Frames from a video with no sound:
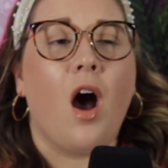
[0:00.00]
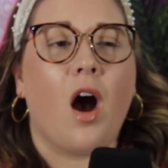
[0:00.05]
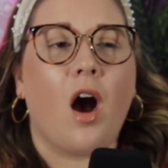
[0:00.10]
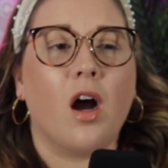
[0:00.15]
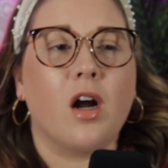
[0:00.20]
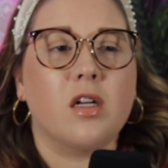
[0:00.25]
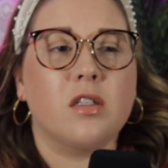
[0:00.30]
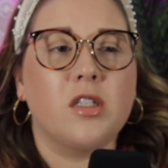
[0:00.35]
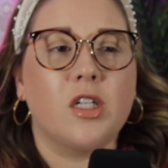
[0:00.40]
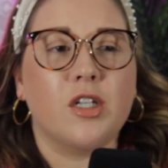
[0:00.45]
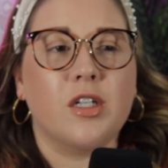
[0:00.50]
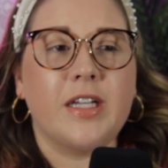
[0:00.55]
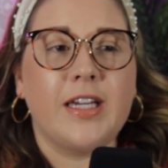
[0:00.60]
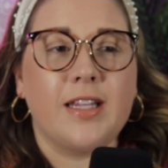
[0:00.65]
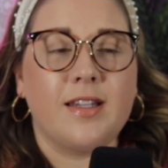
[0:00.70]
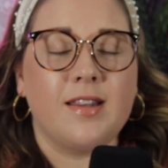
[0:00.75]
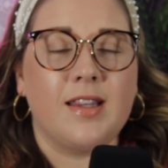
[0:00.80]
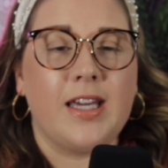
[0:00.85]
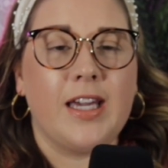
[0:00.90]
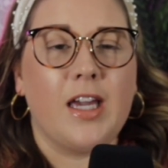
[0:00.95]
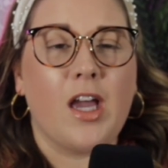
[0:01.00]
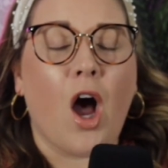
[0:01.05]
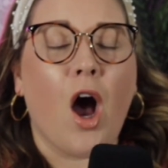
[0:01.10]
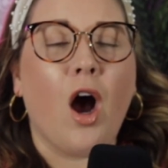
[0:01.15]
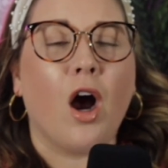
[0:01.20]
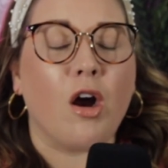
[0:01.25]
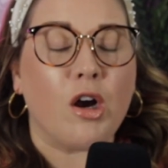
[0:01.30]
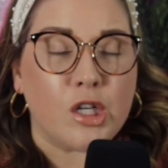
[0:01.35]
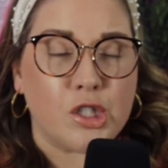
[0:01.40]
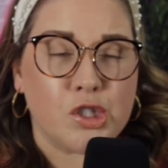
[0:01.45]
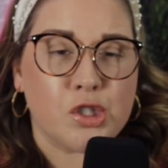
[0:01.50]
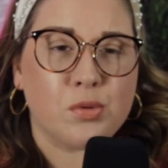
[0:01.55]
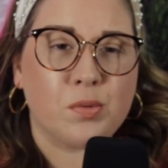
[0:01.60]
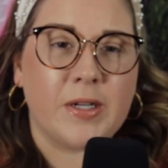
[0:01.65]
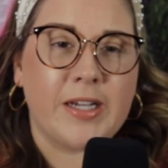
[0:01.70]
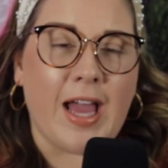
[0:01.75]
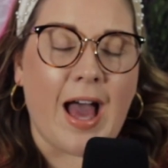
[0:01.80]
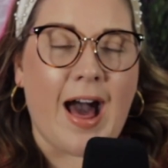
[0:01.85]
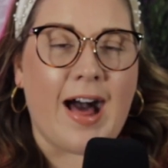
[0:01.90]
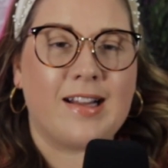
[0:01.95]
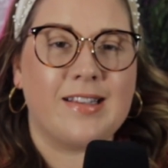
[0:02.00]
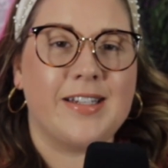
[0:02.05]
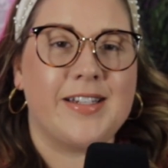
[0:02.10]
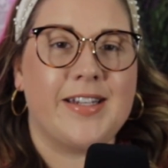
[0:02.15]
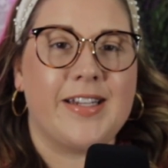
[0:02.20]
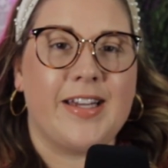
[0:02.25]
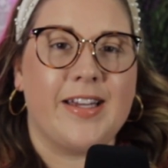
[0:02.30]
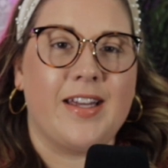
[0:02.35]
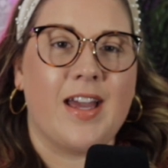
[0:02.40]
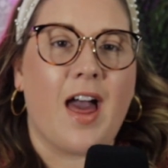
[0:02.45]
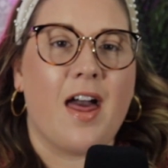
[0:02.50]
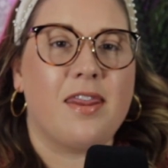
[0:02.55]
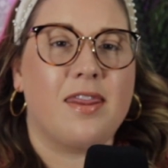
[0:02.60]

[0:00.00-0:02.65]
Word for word: are learning the harsh reality